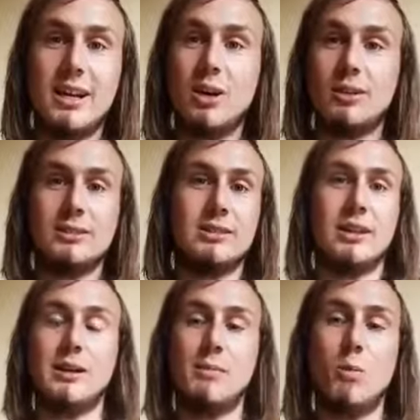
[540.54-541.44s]
con-
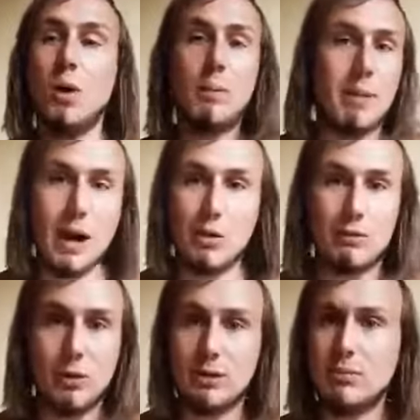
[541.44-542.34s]
um, willpower
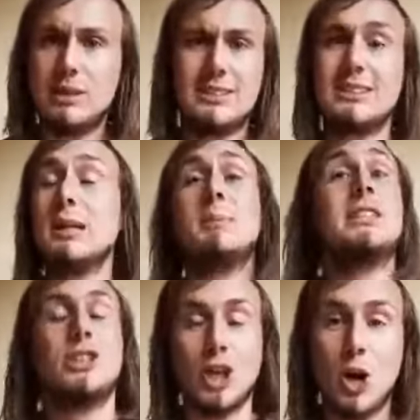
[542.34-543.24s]
for it because it's going to be
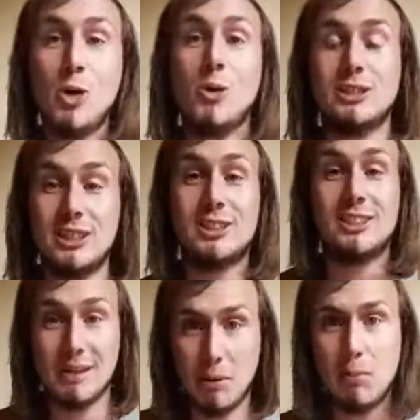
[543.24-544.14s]
so such a
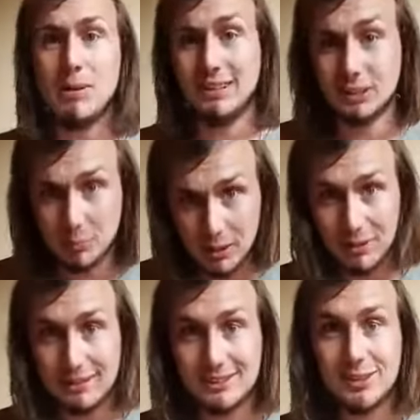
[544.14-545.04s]
terrible
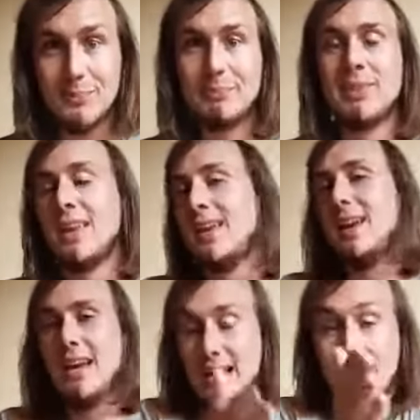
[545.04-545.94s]
experience.
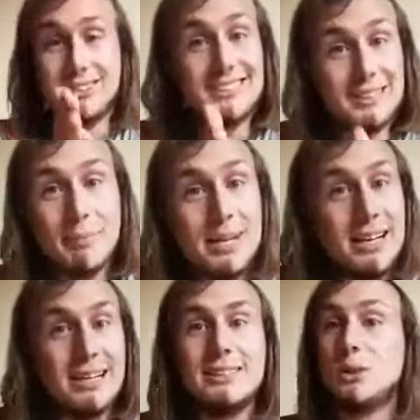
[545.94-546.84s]
Now,
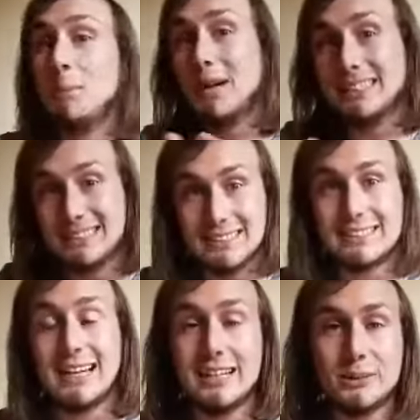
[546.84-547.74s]
similarly to
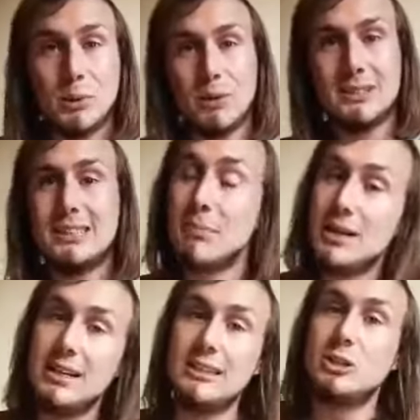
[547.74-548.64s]
business as well,
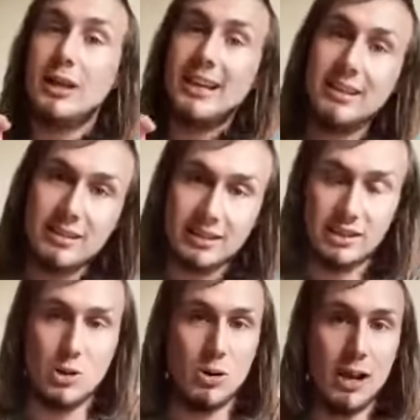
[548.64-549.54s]
similarly to anything in
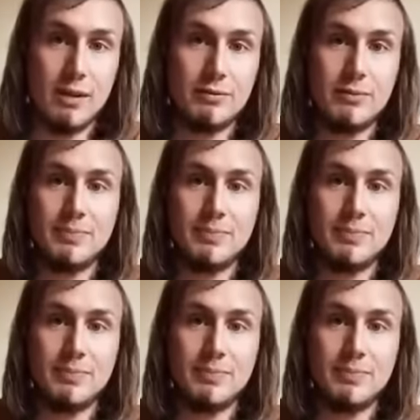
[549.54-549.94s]
your life,